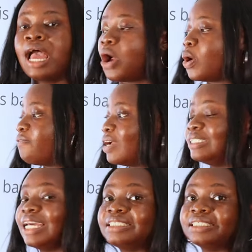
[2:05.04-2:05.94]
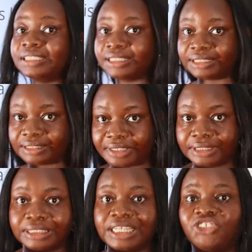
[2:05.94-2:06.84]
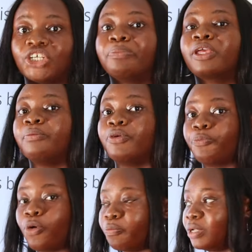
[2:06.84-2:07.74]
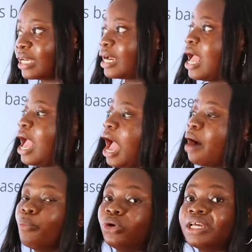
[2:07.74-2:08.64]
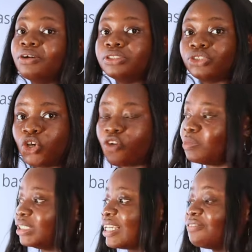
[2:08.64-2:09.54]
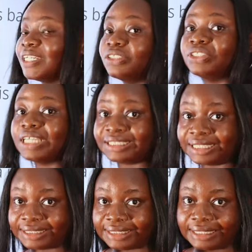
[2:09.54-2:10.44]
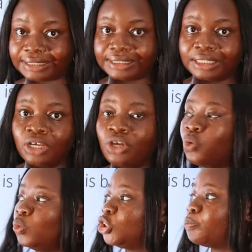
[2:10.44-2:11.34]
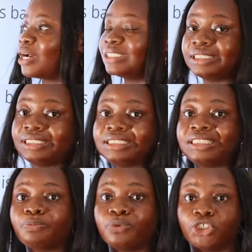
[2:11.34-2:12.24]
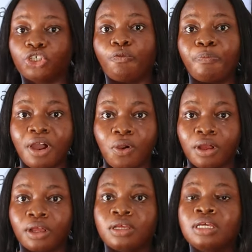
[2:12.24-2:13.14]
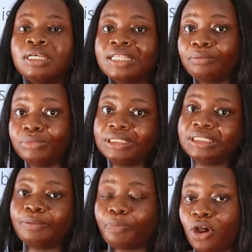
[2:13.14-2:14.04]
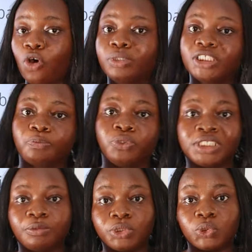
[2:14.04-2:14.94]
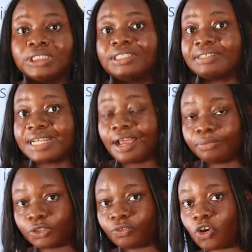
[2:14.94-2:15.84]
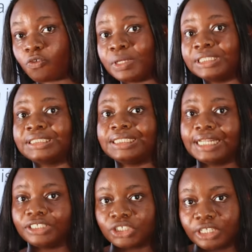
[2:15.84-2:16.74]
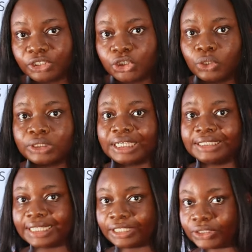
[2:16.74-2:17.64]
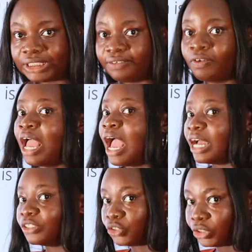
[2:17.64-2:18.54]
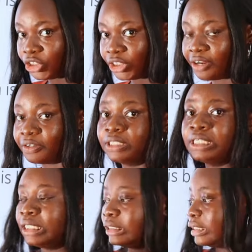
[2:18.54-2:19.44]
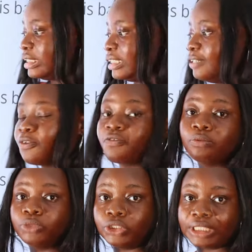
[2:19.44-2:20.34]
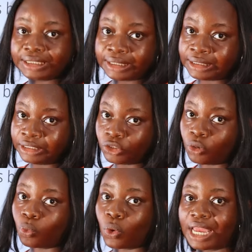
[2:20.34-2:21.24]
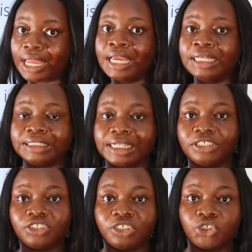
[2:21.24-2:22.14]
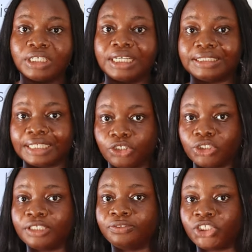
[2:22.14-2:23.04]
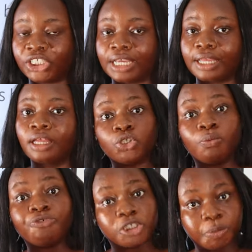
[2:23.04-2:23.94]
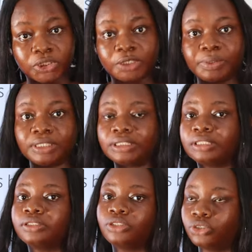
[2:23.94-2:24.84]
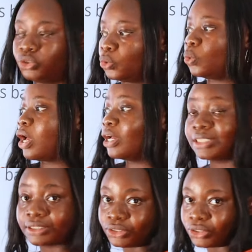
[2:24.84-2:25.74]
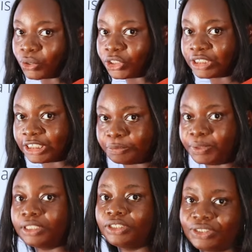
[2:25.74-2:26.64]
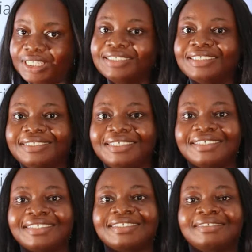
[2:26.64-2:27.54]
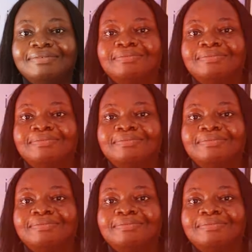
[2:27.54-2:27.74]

However, in 1963, Nigeria became a republic and modeled its government after the United States, which practices separation of power. That means the power will be separated between the three arms of government, the legislature, the executive, and judiciary. This is different from the United Kingdom, where the legislature and executive share some responsibilities. So our answer to this question is B, United States.